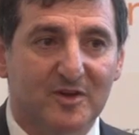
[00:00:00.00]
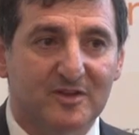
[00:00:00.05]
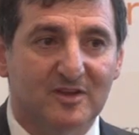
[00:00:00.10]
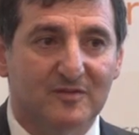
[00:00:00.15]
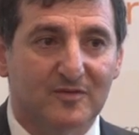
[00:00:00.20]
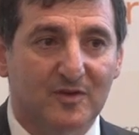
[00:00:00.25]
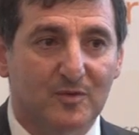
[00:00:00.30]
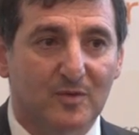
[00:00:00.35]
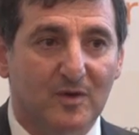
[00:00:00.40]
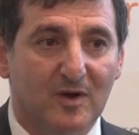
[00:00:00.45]
most
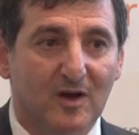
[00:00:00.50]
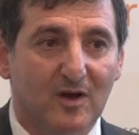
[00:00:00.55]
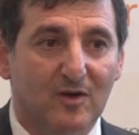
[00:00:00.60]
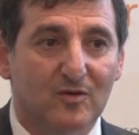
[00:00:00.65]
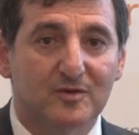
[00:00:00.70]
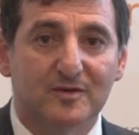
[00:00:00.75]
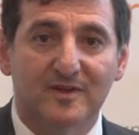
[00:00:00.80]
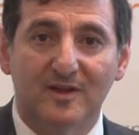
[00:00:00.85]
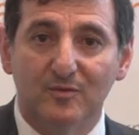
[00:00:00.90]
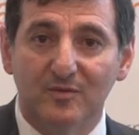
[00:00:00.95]
of you will
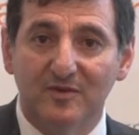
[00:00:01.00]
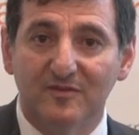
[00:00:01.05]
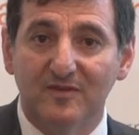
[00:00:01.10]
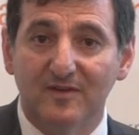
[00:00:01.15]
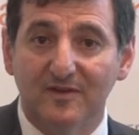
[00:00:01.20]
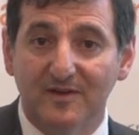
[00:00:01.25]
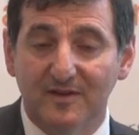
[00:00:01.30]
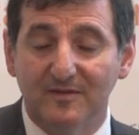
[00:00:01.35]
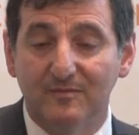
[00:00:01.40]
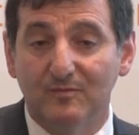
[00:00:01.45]
hold.
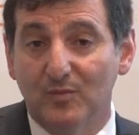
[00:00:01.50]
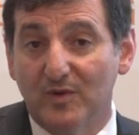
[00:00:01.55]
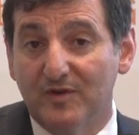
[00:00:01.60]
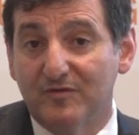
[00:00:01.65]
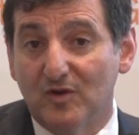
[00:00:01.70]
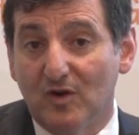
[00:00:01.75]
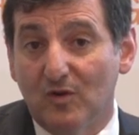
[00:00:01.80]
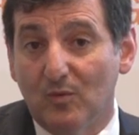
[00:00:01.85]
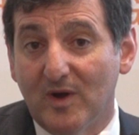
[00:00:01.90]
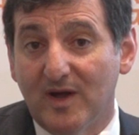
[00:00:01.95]

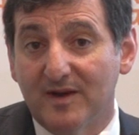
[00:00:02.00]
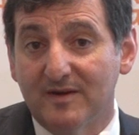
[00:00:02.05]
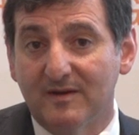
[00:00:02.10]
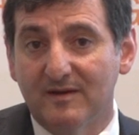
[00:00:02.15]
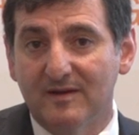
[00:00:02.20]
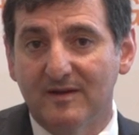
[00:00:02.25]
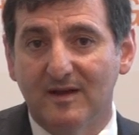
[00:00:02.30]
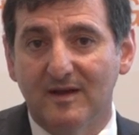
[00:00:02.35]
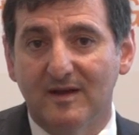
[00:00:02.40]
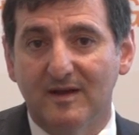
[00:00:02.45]
We've got
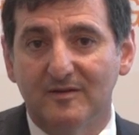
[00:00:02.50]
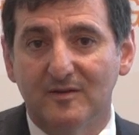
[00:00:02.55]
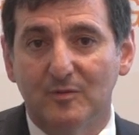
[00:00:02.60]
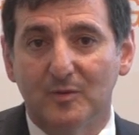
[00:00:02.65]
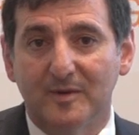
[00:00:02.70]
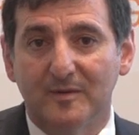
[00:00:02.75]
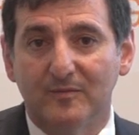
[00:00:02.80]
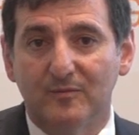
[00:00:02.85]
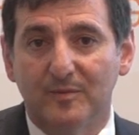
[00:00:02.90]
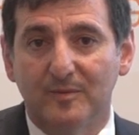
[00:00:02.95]
one that
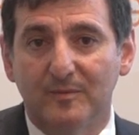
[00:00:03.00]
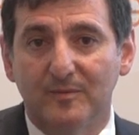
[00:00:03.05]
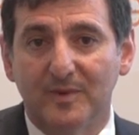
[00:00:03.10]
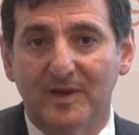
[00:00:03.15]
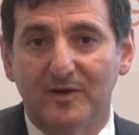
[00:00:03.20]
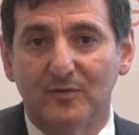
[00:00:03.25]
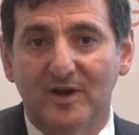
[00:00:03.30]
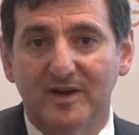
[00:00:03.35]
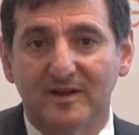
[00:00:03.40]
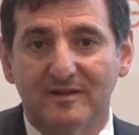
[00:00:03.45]
we've
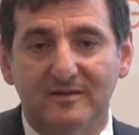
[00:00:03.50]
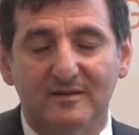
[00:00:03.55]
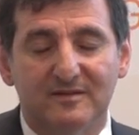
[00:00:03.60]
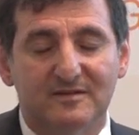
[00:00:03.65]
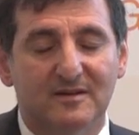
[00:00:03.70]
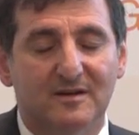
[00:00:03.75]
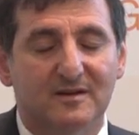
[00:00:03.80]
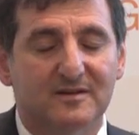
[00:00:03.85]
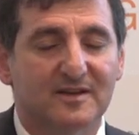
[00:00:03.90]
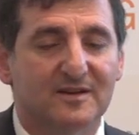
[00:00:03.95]
been running
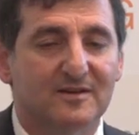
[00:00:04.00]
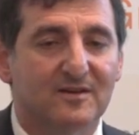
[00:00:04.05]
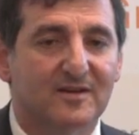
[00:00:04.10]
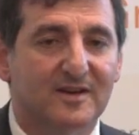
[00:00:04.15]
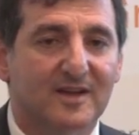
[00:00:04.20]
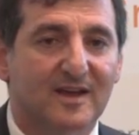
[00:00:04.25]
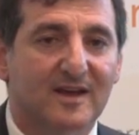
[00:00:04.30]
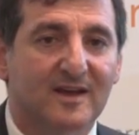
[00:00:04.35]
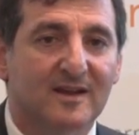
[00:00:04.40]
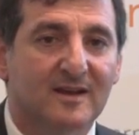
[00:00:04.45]
since
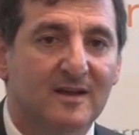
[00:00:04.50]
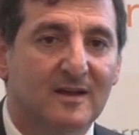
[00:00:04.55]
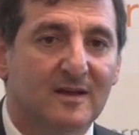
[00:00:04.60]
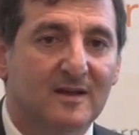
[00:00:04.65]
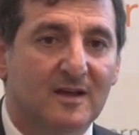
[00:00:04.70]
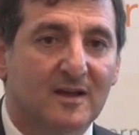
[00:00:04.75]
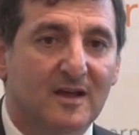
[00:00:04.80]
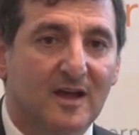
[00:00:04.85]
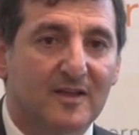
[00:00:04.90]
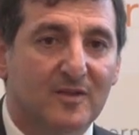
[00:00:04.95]
1998.
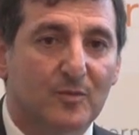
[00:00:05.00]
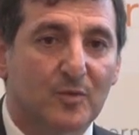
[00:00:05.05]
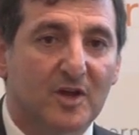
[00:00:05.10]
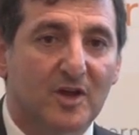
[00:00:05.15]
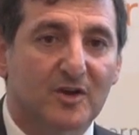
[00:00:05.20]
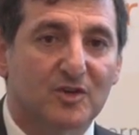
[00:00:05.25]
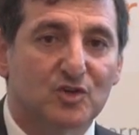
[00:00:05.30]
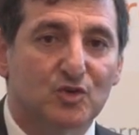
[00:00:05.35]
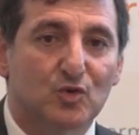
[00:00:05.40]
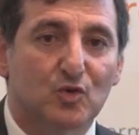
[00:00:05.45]
And then we'll
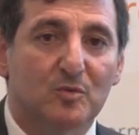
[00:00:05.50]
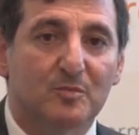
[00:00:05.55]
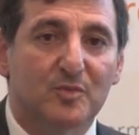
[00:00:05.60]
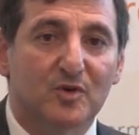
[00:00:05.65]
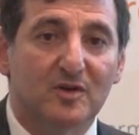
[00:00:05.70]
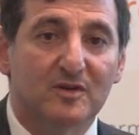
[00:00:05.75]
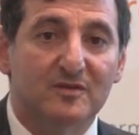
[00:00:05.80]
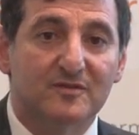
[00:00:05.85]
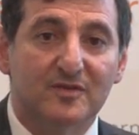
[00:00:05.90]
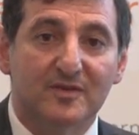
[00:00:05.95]
go to Sean
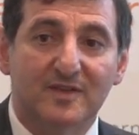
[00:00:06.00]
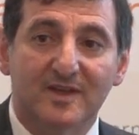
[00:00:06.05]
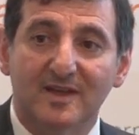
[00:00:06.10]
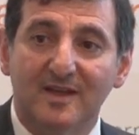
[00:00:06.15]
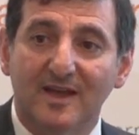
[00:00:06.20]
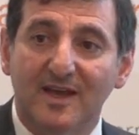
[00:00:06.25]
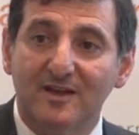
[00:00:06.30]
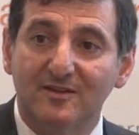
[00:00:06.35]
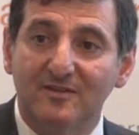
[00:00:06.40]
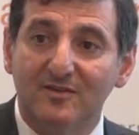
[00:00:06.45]
Burns for
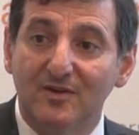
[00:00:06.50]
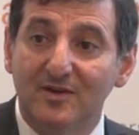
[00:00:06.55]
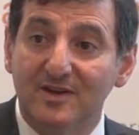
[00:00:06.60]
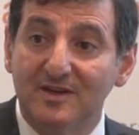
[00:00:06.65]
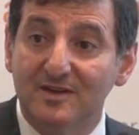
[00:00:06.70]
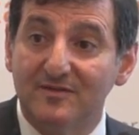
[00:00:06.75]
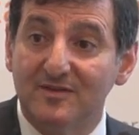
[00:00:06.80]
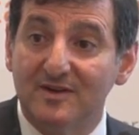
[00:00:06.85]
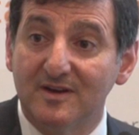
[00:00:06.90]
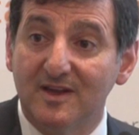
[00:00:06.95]
the
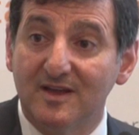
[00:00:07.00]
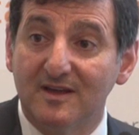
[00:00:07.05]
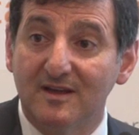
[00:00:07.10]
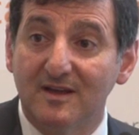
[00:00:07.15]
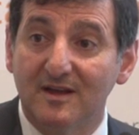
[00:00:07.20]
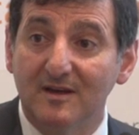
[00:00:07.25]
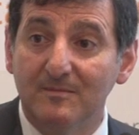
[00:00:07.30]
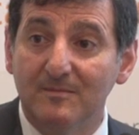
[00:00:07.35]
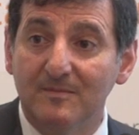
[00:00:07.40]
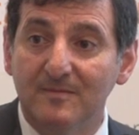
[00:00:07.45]
X30 dividend
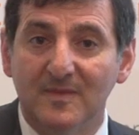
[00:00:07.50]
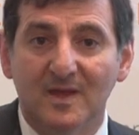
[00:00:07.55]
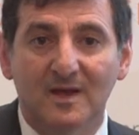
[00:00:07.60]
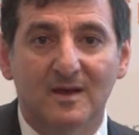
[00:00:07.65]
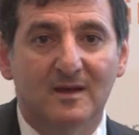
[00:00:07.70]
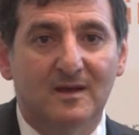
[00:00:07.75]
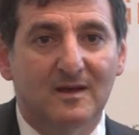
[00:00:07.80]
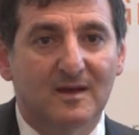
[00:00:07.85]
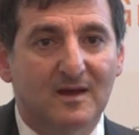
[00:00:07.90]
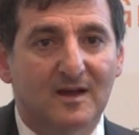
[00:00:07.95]
income.
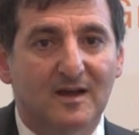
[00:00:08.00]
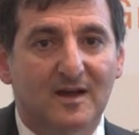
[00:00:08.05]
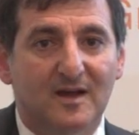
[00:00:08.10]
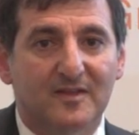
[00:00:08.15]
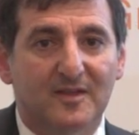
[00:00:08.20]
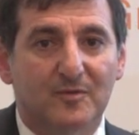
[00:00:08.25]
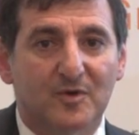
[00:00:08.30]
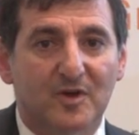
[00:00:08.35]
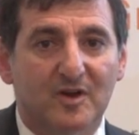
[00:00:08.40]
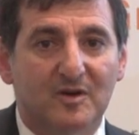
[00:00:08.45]

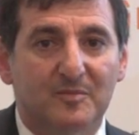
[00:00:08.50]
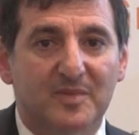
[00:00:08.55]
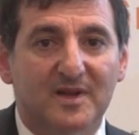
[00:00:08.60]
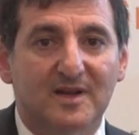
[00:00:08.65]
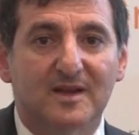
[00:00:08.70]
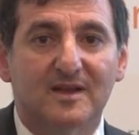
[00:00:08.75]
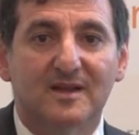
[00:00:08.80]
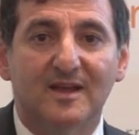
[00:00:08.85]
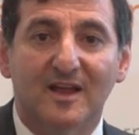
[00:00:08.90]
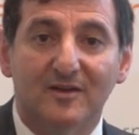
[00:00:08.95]
And then we'll go to
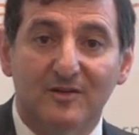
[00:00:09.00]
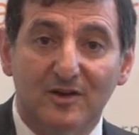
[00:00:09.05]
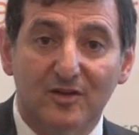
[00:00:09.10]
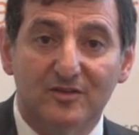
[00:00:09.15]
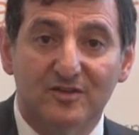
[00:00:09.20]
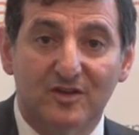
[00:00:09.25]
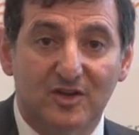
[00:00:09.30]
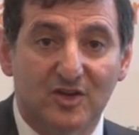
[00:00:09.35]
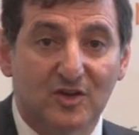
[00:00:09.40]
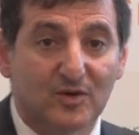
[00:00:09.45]
Billy and
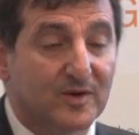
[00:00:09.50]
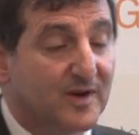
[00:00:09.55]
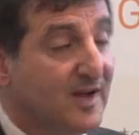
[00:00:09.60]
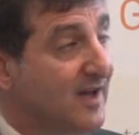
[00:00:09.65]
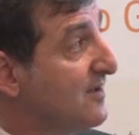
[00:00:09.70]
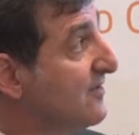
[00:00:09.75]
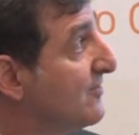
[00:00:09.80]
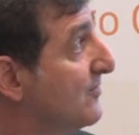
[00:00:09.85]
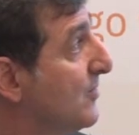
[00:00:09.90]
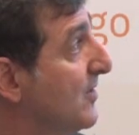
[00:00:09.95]
lots of Q&A
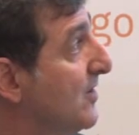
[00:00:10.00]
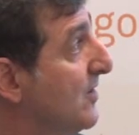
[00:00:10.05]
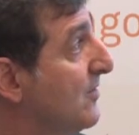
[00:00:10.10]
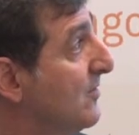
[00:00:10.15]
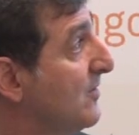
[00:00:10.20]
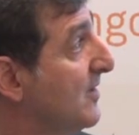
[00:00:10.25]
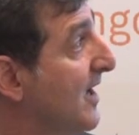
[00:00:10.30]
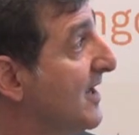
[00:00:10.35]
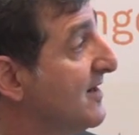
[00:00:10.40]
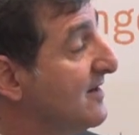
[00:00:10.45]
as
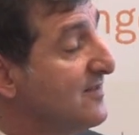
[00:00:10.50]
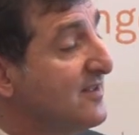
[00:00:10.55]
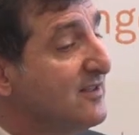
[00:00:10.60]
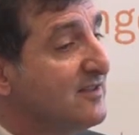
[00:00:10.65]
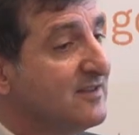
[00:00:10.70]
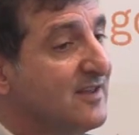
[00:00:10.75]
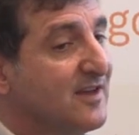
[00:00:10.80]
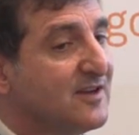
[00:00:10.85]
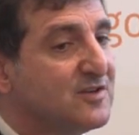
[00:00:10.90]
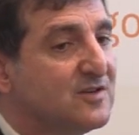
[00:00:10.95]
well. And in
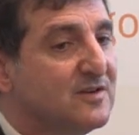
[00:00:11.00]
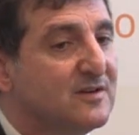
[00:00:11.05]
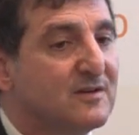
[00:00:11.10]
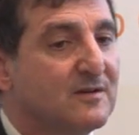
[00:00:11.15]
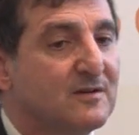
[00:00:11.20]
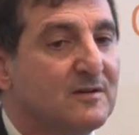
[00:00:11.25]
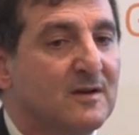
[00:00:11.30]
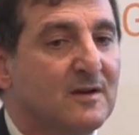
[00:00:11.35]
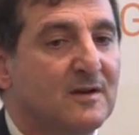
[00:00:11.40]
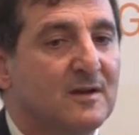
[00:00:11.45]
this
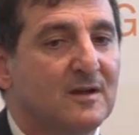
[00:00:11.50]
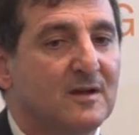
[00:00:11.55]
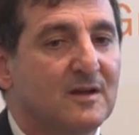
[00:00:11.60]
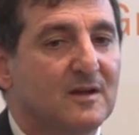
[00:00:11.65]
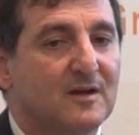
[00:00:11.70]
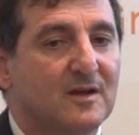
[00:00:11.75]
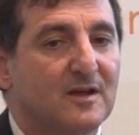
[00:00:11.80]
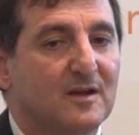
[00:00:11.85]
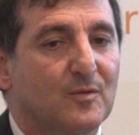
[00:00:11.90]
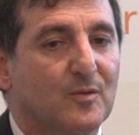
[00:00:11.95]
section,
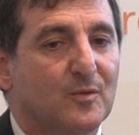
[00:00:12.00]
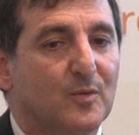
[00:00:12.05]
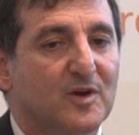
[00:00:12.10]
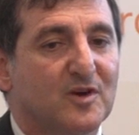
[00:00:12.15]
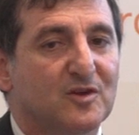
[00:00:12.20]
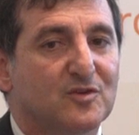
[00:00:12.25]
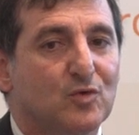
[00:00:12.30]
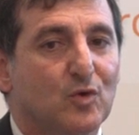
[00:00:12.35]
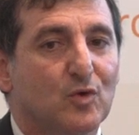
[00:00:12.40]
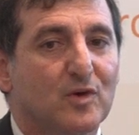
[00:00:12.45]
we're
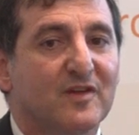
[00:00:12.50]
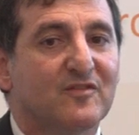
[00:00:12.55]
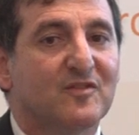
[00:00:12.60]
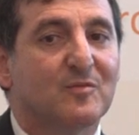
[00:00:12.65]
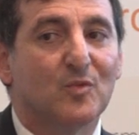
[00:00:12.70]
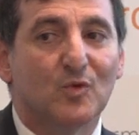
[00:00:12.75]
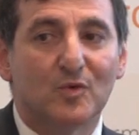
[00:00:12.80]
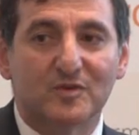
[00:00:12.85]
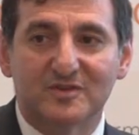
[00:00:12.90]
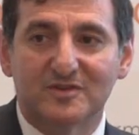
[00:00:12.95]
going to talk
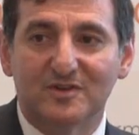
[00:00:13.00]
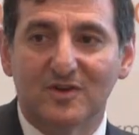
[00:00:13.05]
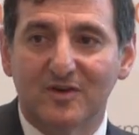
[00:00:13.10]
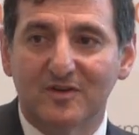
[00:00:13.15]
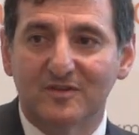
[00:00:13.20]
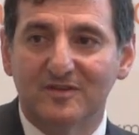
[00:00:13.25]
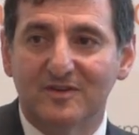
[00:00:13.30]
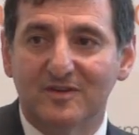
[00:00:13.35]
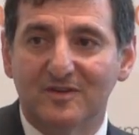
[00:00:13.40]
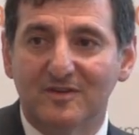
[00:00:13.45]
even more
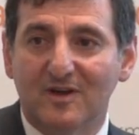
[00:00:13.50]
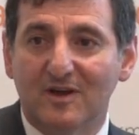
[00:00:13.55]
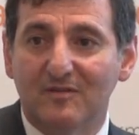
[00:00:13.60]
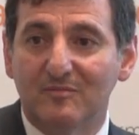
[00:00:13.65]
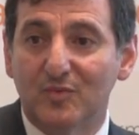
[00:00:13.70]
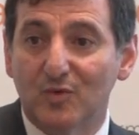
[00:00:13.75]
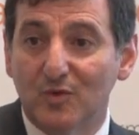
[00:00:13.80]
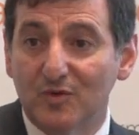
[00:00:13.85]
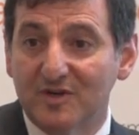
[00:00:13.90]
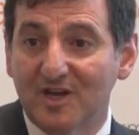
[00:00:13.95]
stocks than
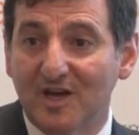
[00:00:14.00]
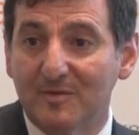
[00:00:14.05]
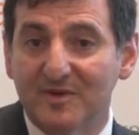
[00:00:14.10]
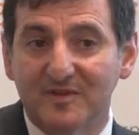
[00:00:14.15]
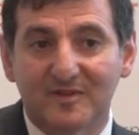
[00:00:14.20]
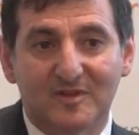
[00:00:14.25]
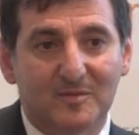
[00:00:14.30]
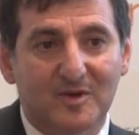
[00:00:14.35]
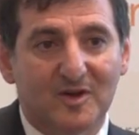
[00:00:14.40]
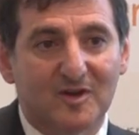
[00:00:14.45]
I've brought up
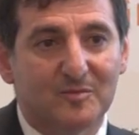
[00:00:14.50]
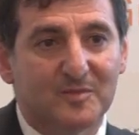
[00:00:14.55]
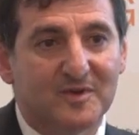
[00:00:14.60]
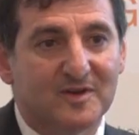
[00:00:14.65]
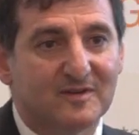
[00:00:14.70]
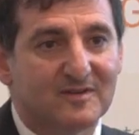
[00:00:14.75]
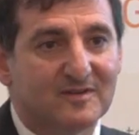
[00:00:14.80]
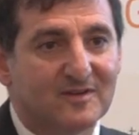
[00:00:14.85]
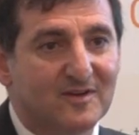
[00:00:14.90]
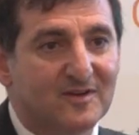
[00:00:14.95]
at the
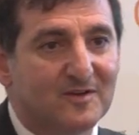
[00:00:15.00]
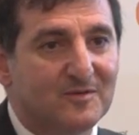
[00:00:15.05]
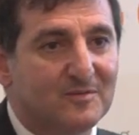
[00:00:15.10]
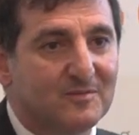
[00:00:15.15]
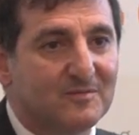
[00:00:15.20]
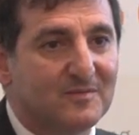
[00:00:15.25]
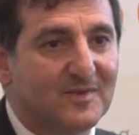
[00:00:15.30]
moment. So